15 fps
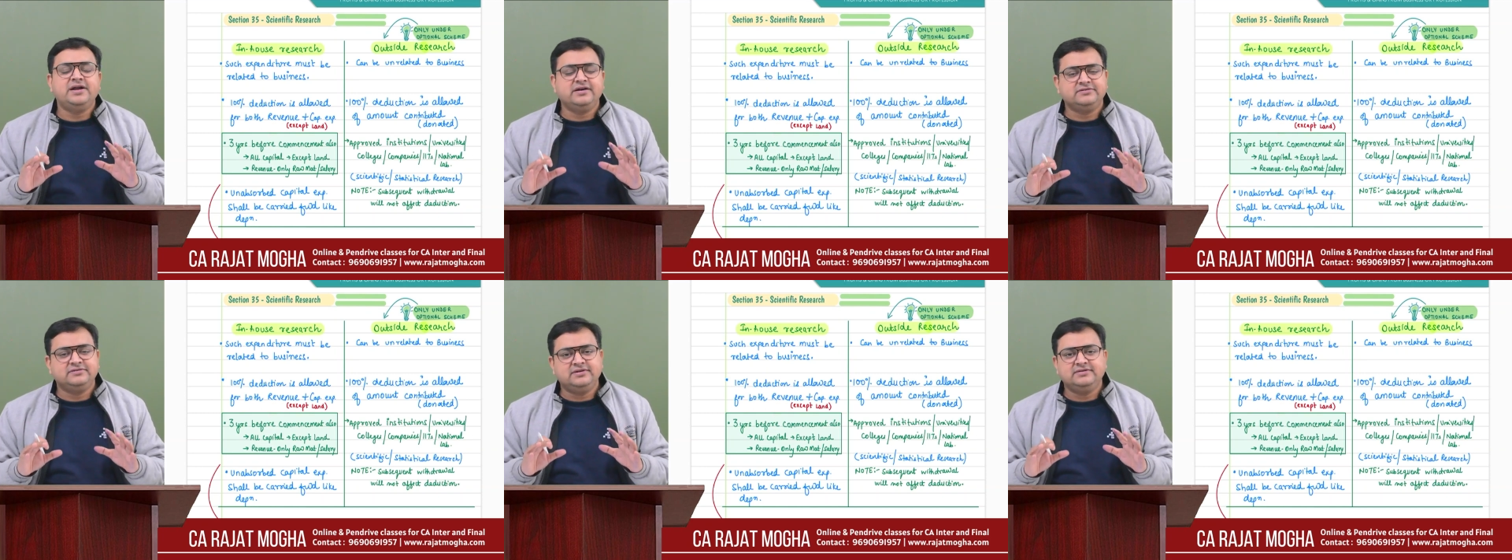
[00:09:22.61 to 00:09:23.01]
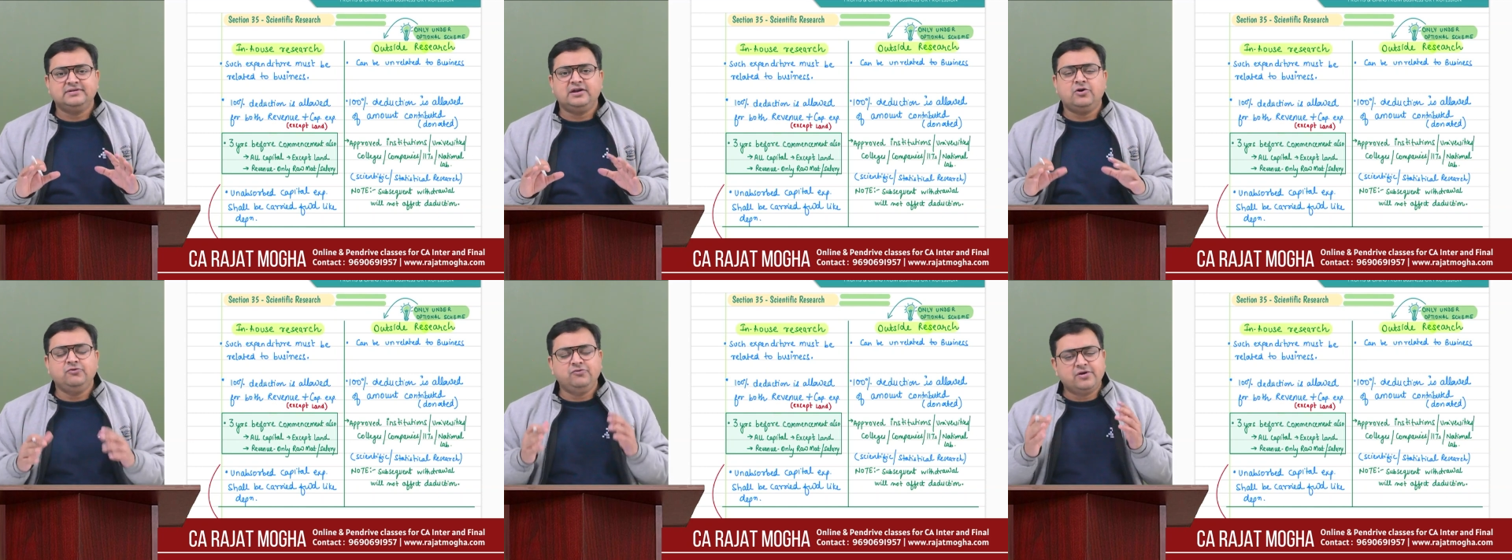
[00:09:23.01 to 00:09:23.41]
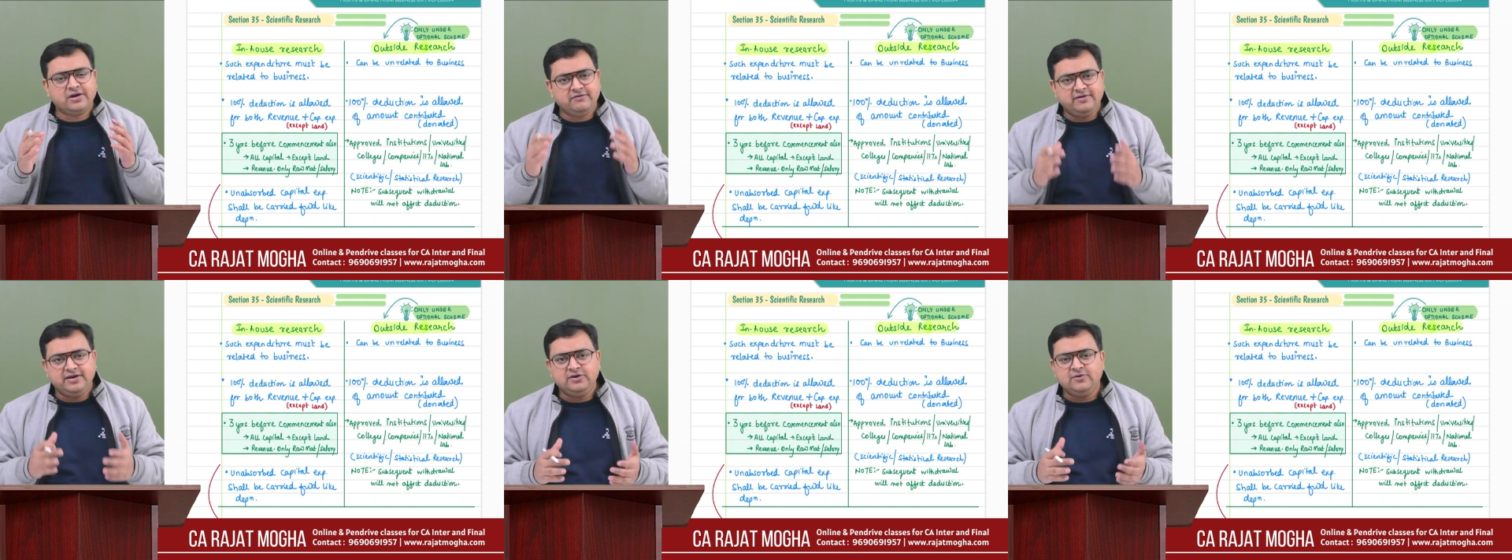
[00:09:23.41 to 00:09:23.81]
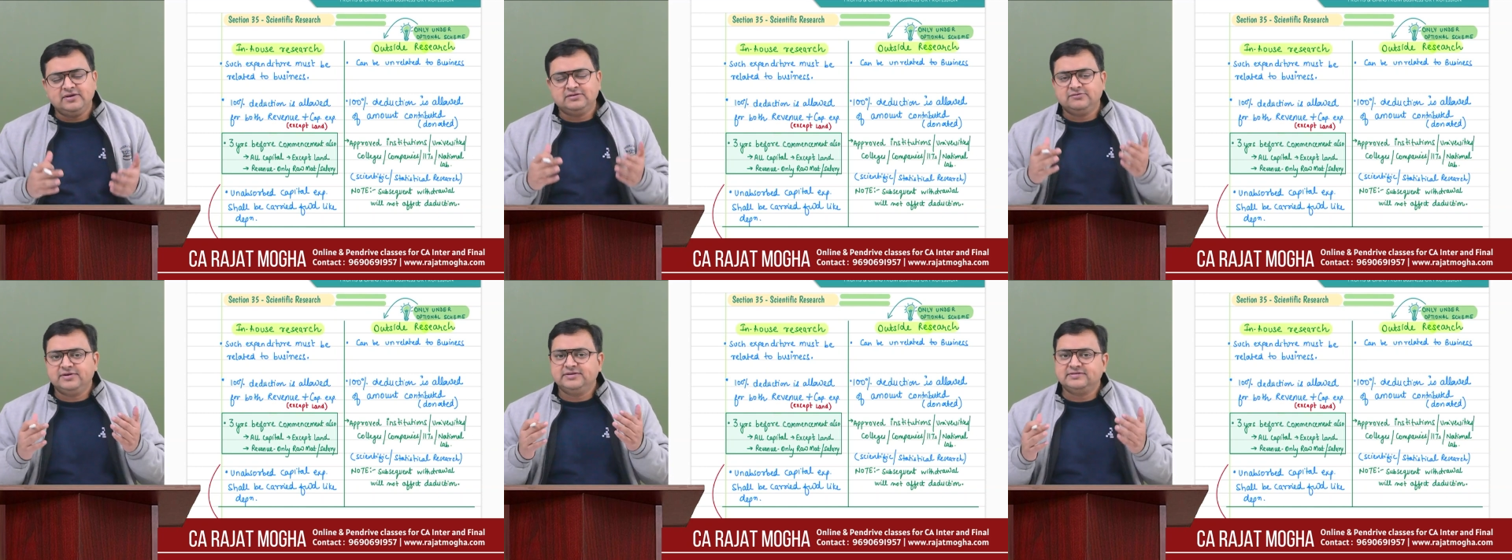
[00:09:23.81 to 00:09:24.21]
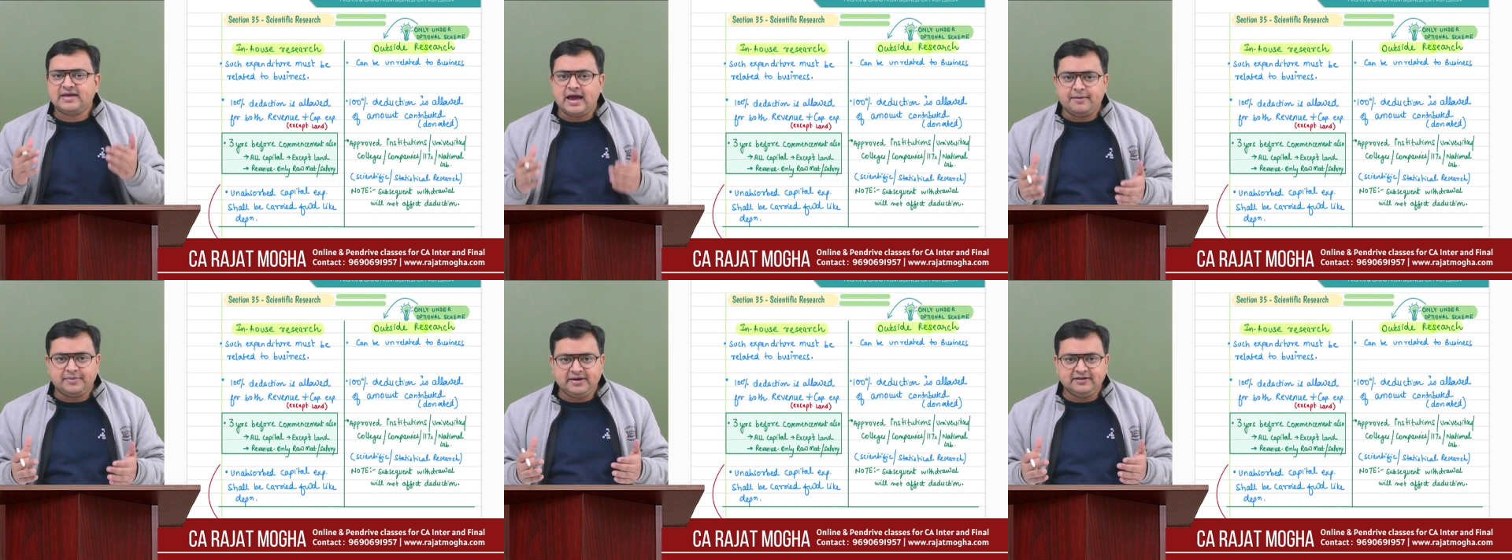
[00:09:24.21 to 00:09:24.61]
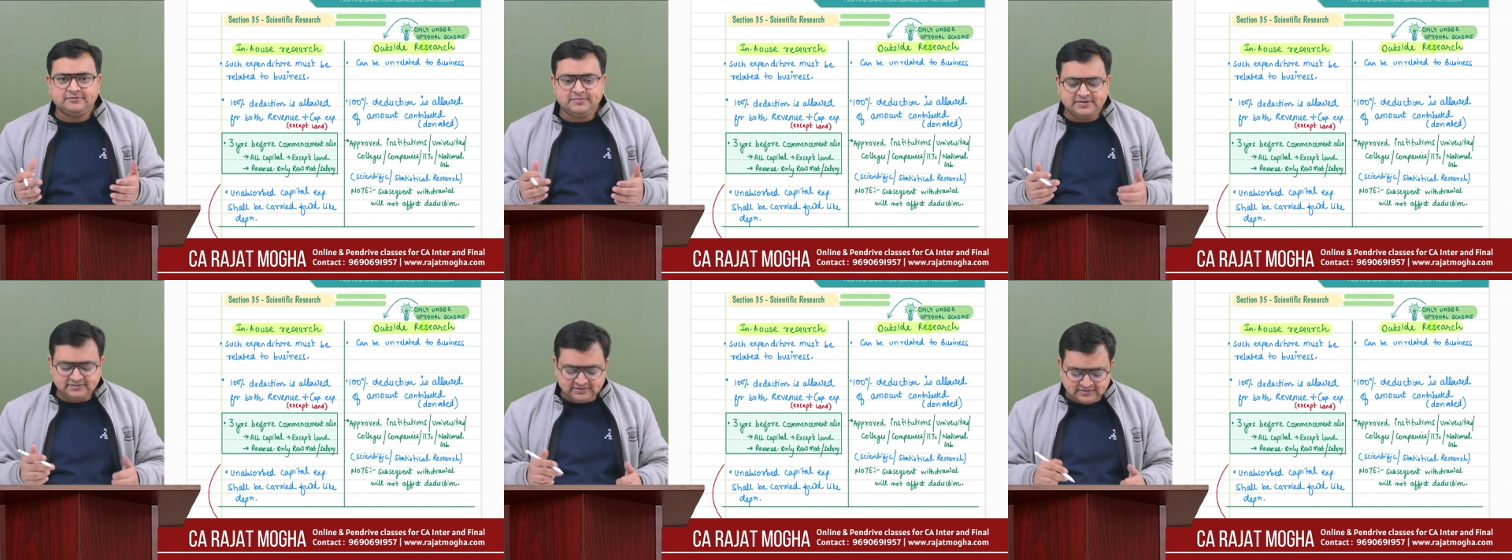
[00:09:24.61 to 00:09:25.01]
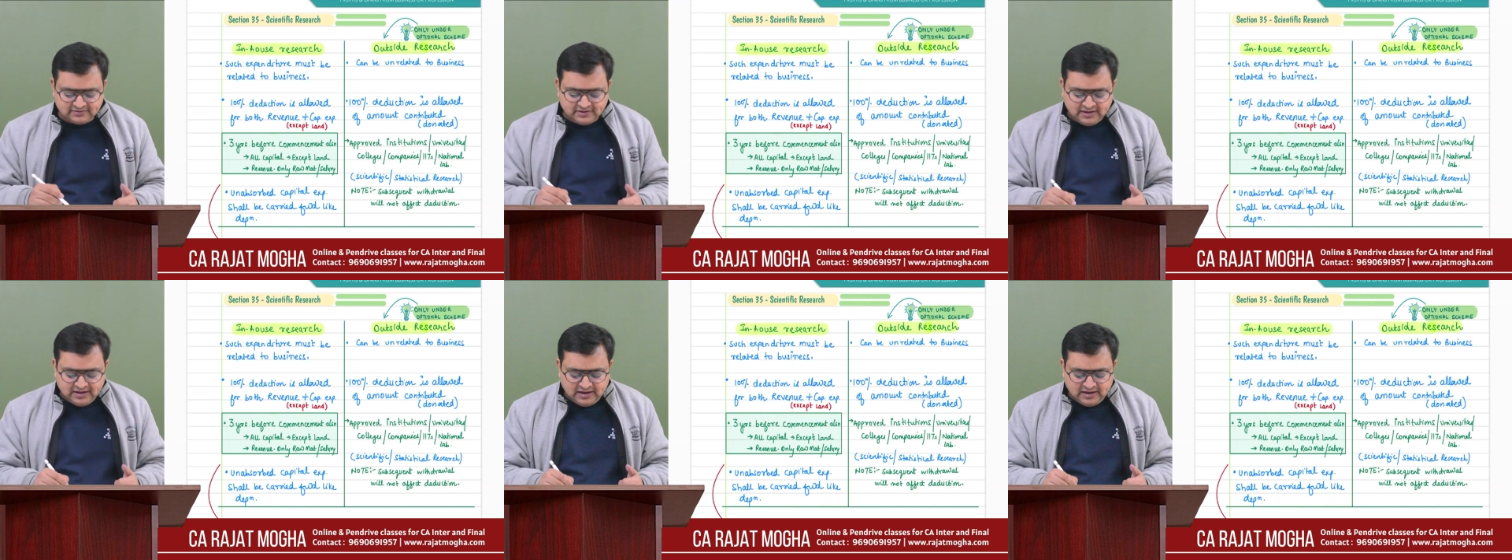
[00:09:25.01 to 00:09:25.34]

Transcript: reduction is allowed for revenue as well as capital expenses